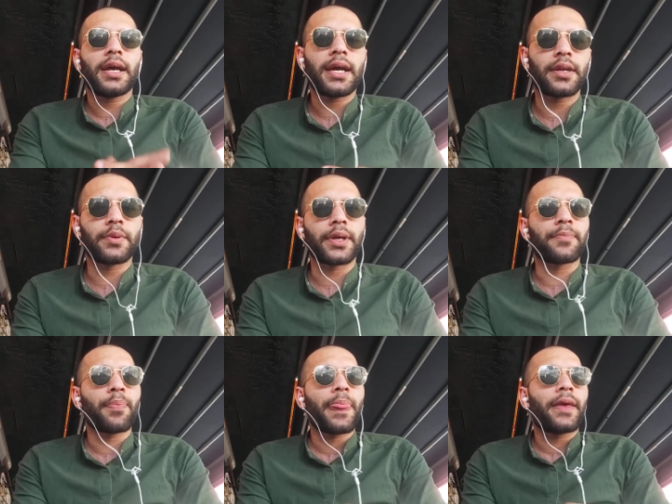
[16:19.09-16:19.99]
Anyway,
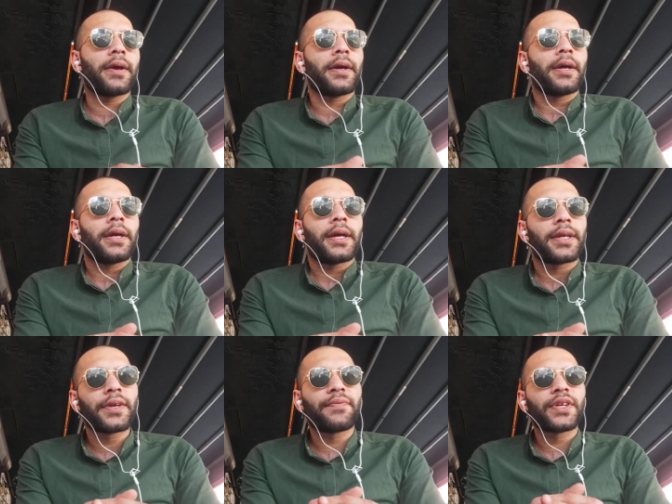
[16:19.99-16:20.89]

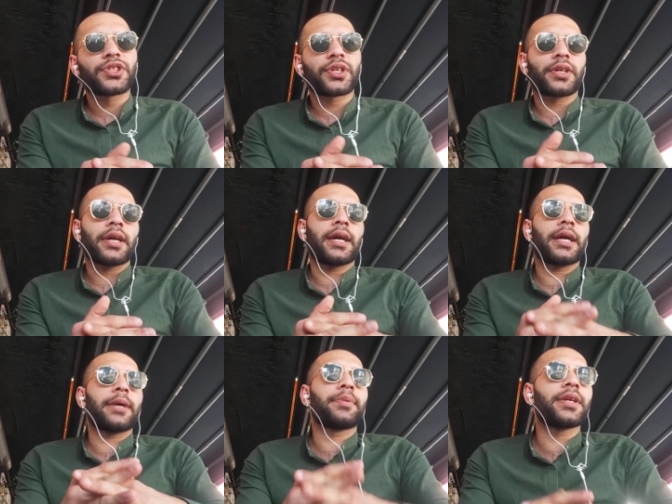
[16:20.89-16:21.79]
in the future
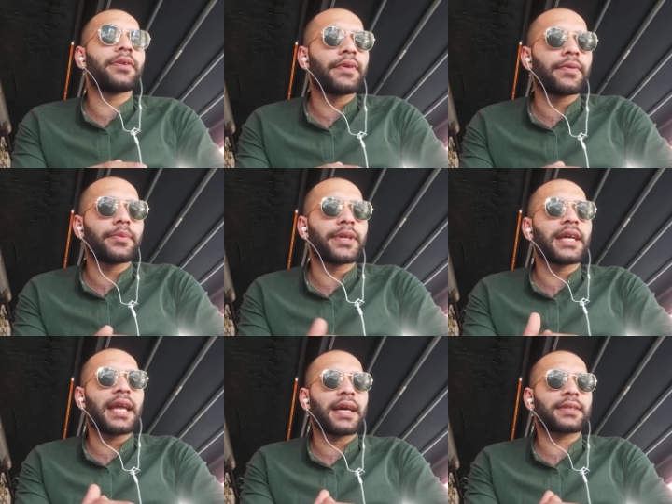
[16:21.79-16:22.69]
I believe we will be
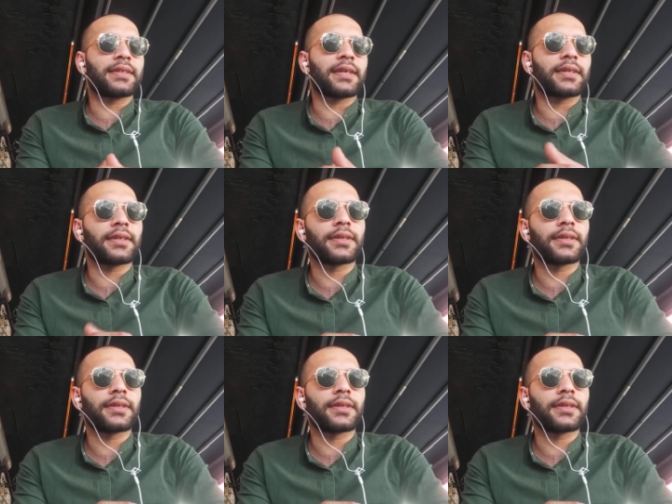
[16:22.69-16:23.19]
galactic